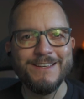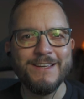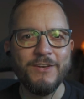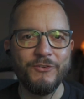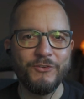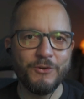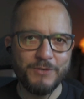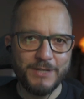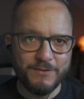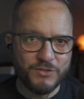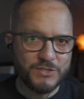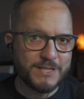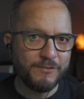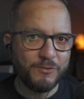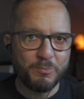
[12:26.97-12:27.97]
So give
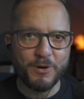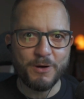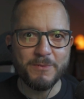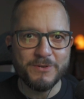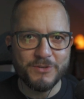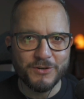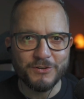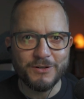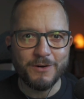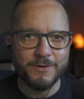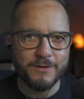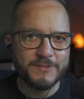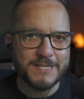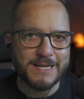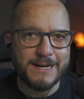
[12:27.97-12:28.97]
yourself a Pomodoro of
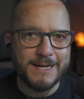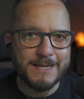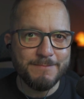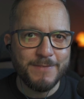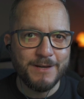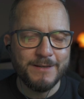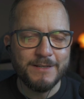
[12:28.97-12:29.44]
time